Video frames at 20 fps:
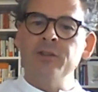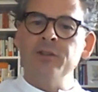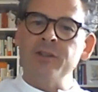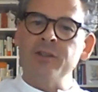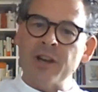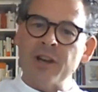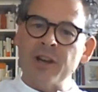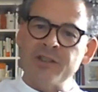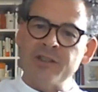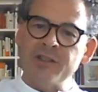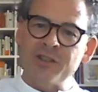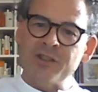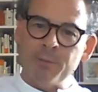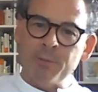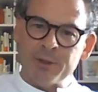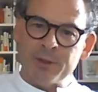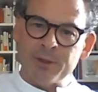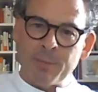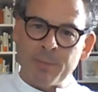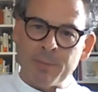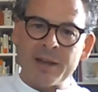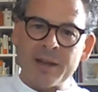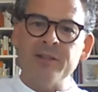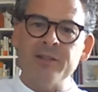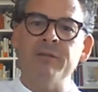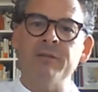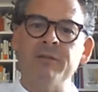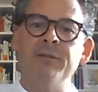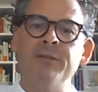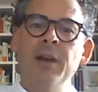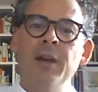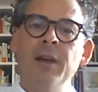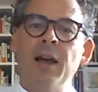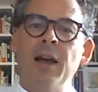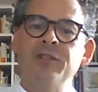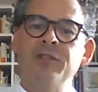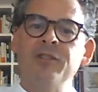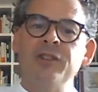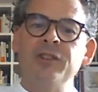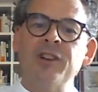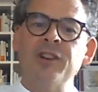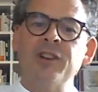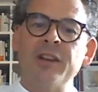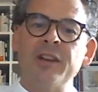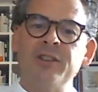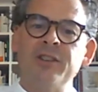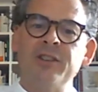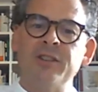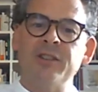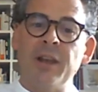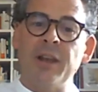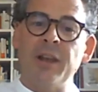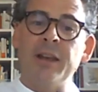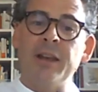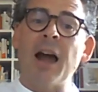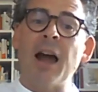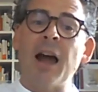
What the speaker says: she changes in perspective, and she changes